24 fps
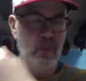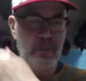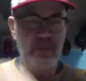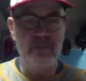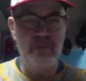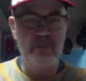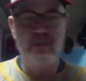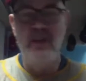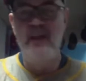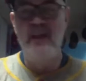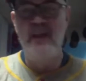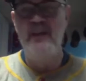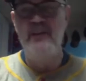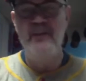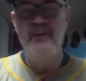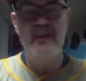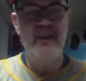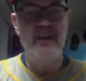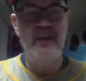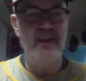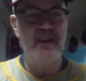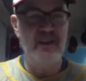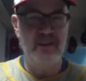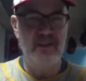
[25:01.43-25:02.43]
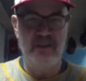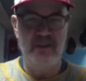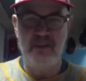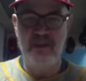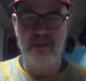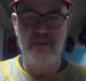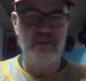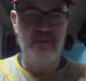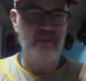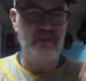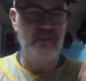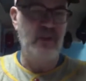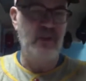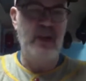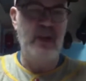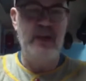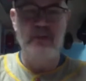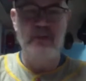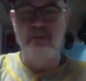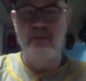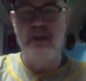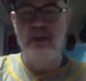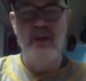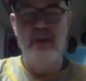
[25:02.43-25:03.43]
slides in and gets this
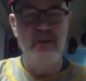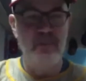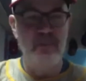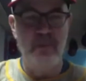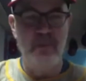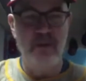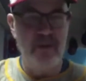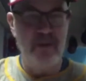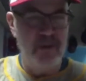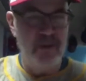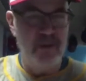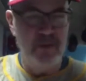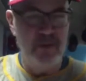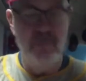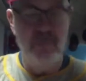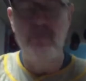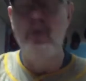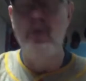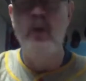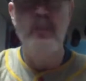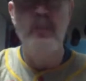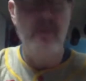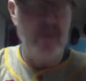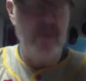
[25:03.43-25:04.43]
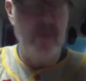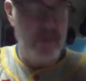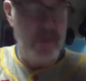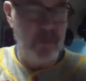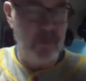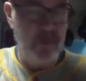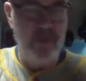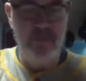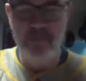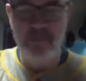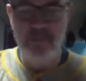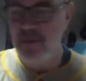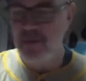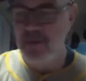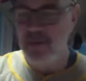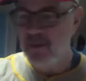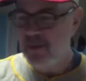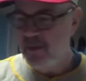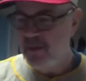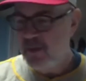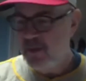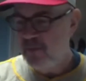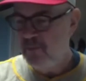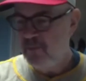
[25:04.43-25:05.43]
giant strawberry, pardon me,
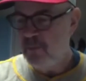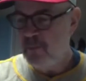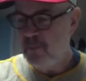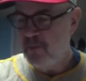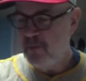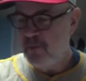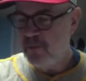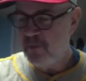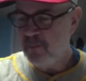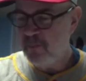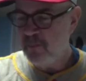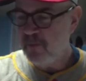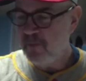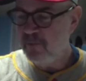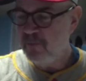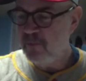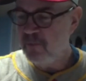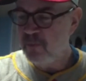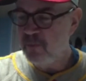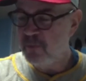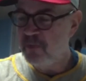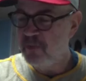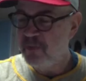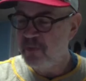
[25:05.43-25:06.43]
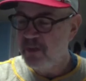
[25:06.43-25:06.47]
for mixing my fruits.